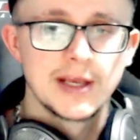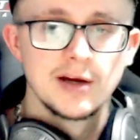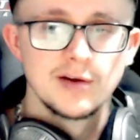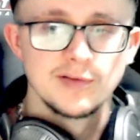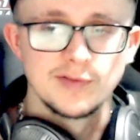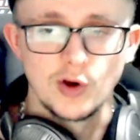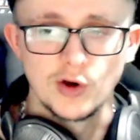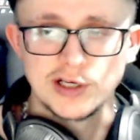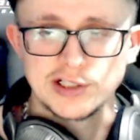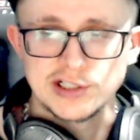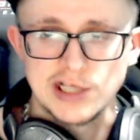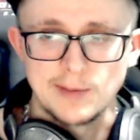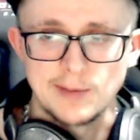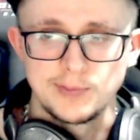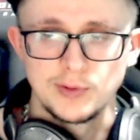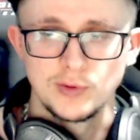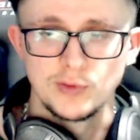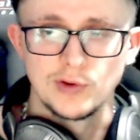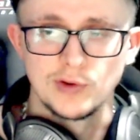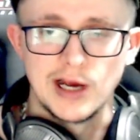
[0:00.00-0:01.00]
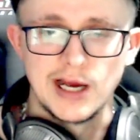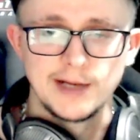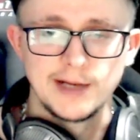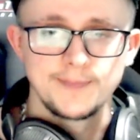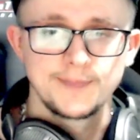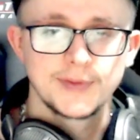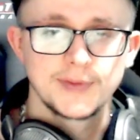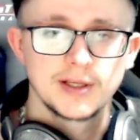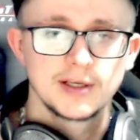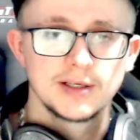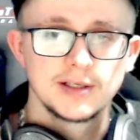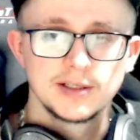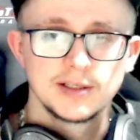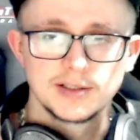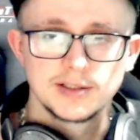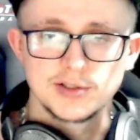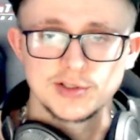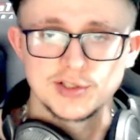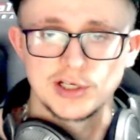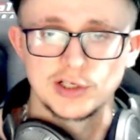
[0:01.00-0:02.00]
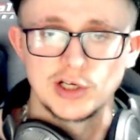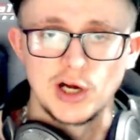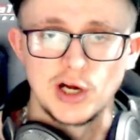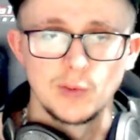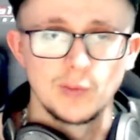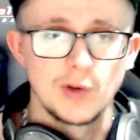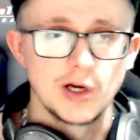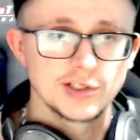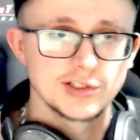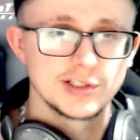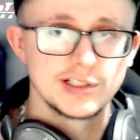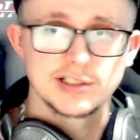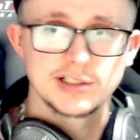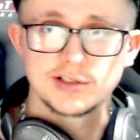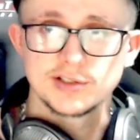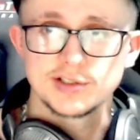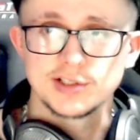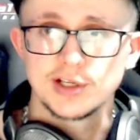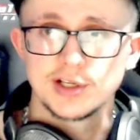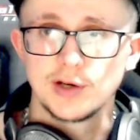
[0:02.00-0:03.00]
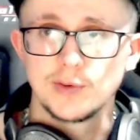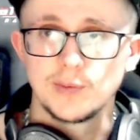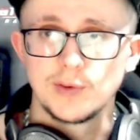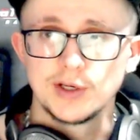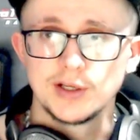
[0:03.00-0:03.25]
For example, right? Because I've got to watch this because I don't want